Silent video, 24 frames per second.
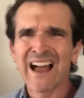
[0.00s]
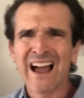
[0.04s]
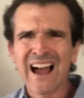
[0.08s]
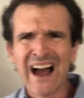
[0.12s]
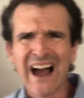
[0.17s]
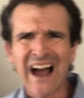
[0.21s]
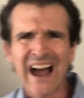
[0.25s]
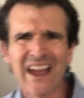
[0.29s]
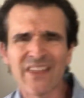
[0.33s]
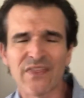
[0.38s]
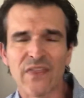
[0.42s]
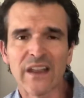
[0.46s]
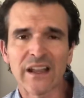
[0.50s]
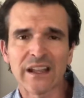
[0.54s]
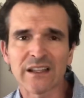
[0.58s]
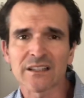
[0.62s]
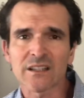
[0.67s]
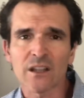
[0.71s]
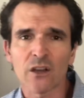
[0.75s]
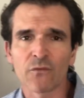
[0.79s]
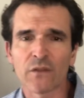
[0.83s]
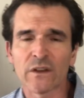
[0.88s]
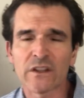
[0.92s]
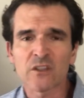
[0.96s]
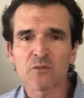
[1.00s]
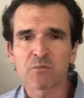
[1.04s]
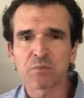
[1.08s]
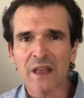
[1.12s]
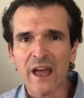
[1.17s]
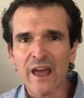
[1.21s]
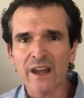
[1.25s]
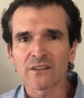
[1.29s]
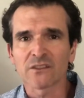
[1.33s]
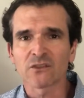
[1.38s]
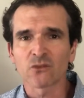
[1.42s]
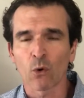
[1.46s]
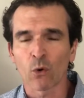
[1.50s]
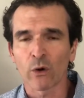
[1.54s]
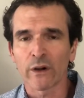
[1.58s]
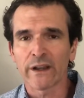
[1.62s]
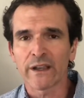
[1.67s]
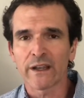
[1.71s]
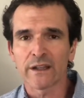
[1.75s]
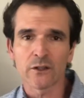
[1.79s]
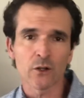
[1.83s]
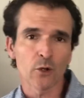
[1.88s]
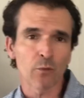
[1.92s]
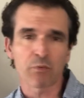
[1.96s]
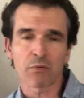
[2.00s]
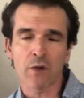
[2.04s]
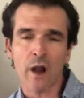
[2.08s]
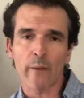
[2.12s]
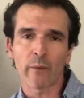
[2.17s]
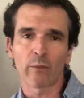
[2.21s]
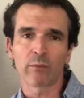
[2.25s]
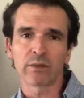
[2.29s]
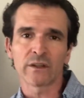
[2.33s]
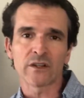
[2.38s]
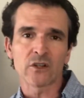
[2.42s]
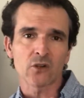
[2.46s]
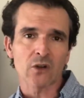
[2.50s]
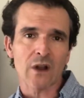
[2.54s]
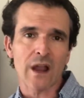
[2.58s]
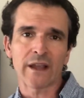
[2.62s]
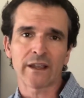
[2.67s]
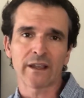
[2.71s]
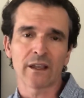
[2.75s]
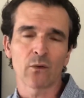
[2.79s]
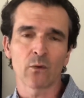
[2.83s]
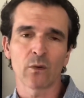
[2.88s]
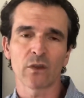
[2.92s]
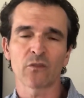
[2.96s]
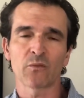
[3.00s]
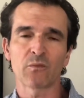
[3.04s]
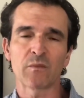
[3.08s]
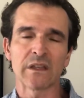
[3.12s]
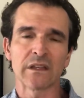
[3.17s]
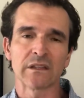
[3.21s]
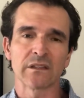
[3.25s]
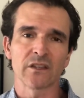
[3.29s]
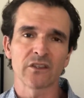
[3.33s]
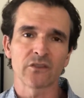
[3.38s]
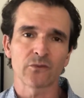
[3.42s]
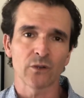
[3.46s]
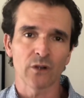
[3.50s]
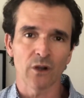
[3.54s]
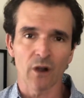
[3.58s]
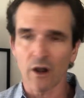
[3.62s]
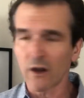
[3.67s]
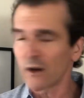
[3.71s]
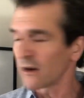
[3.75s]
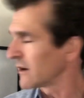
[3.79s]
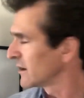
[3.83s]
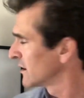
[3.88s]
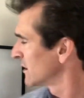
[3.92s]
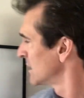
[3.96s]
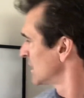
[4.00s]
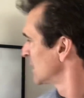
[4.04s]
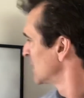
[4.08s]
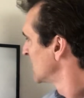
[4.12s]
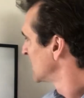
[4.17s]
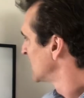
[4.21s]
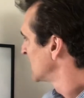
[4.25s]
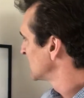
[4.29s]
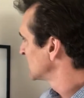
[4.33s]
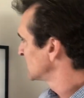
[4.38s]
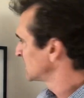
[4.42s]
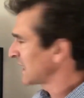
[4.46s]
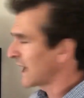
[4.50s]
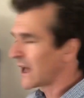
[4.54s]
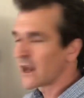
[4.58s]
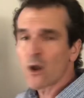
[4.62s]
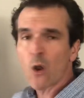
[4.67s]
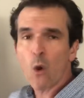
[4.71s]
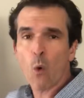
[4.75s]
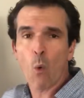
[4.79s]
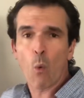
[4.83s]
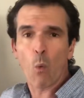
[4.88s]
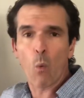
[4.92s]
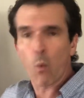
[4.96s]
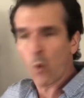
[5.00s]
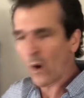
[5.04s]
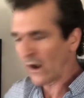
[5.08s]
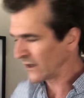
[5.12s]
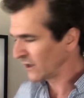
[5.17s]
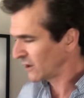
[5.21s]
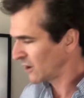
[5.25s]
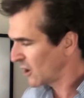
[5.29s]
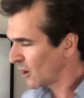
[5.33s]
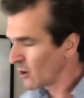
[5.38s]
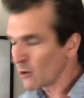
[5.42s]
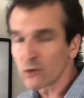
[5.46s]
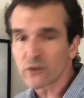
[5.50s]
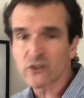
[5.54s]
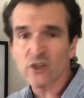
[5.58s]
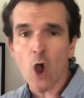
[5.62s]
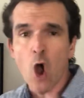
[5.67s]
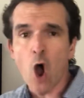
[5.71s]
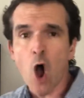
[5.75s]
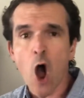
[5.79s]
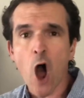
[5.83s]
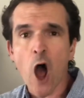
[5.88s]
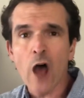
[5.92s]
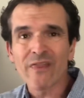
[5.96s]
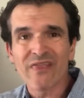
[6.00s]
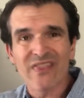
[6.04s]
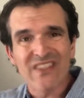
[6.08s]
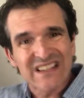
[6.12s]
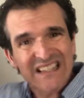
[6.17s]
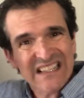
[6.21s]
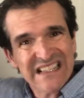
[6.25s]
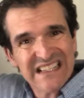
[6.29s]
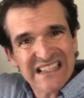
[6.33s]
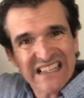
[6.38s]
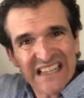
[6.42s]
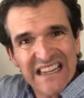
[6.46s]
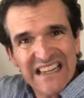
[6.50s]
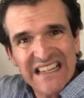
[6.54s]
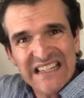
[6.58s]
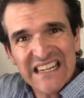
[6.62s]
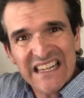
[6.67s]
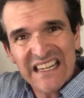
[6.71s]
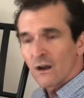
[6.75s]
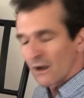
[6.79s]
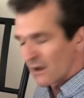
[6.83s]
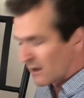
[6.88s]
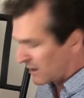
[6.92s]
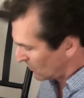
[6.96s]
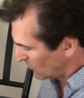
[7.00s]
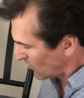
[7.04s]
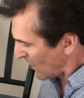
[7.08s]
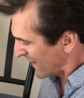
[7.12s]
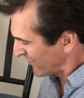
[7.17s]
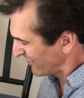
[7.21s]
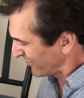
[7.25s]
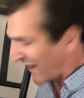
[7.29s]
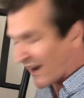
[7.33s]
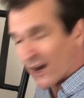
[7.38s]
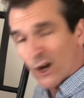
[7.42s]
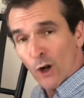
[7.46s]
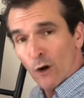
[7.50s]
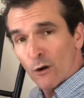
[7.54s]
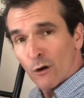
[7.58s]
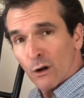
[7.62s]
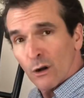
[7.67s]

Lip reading: I think it's self-explanatory, and you're probably tracking with me in this regard, that what goes on the seat right there